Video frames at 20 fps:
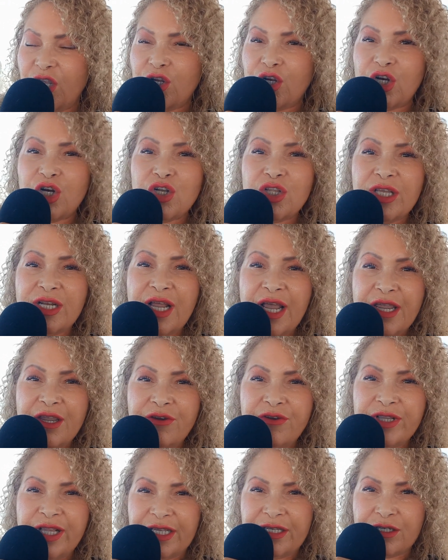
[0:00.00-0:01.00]
curl and
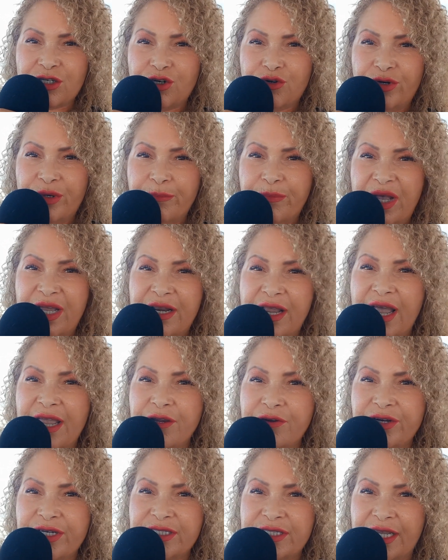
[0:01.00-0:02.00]
iron, like a crimp and
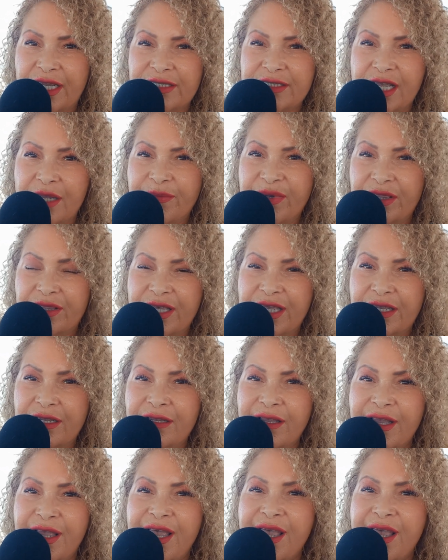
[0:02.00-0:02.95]
iron type of thing,